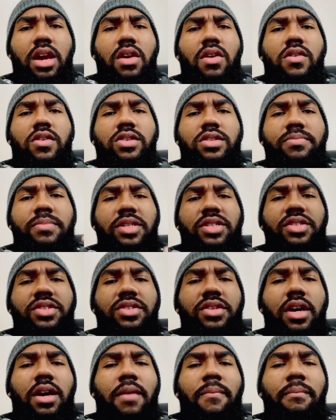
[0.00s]
or as much
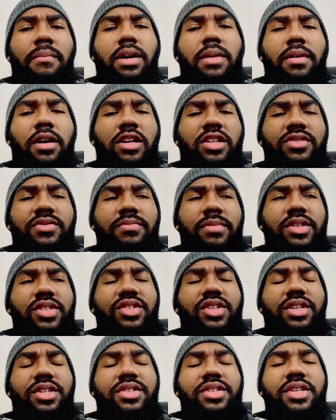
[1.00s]

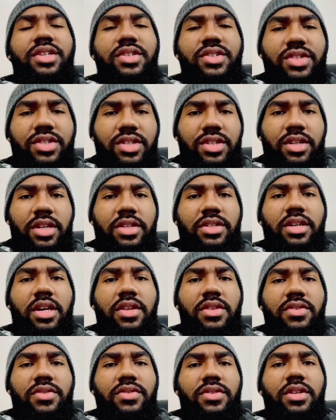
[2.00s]
attention as
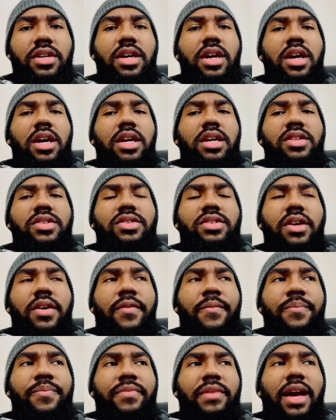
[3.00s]
others. And so
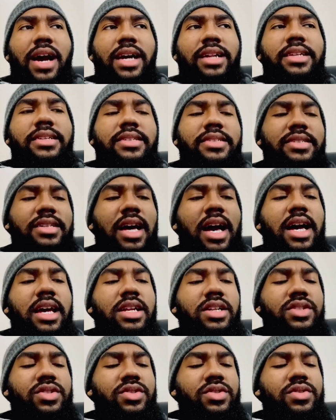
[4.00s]
I
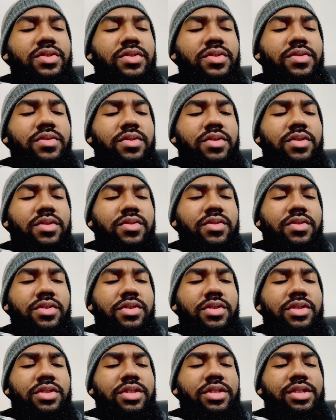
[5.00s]
decided to
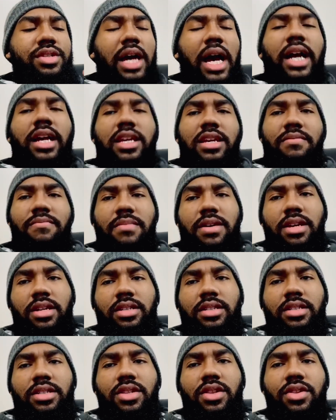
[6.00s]
document
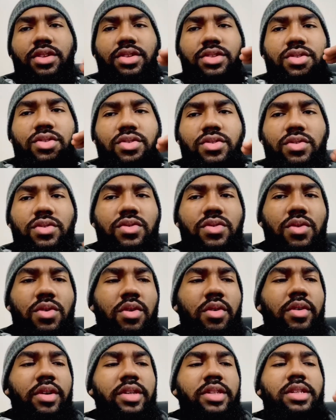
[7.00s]
the
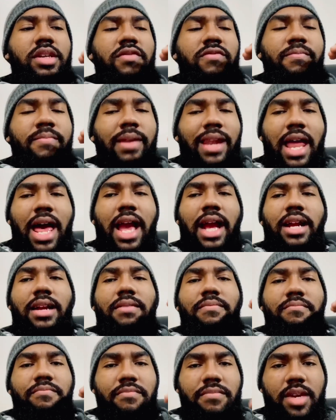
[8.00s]
stories of black
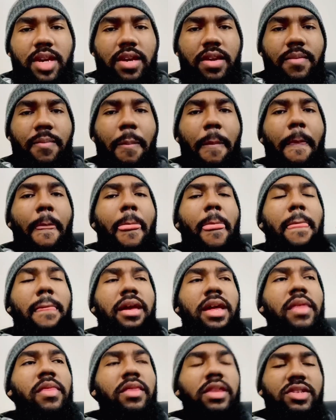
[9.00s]
men
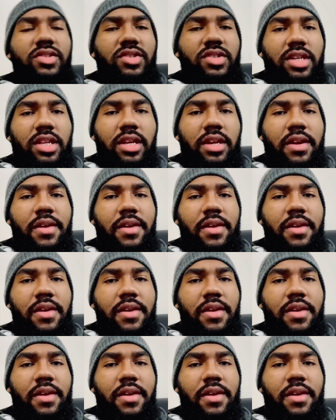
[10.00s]
in this city.